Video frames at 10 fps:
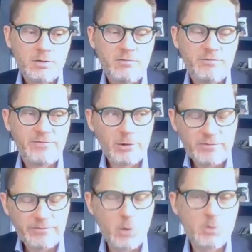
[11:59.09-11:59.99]
very
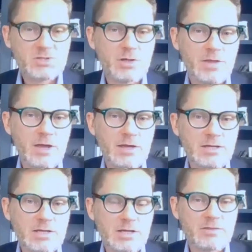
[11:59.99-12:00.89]
focused on the
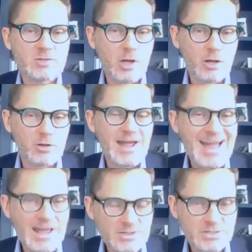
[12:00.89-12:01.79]
idea that the dollar
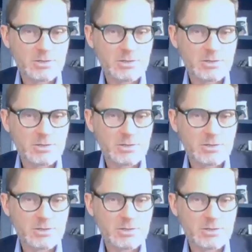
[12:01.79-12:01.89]
has